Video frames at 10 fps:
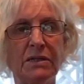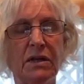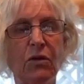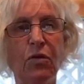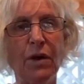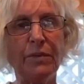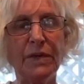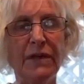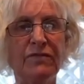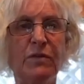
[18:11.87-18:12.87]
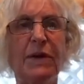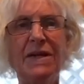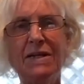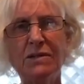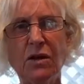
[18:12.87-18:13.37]
The core beliefs that money
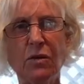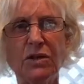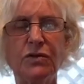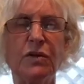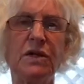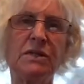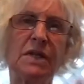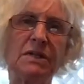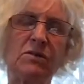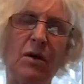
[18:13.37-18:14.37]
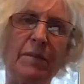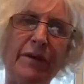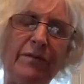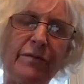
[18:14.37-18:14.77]
doesn't grow on trees, and I saw my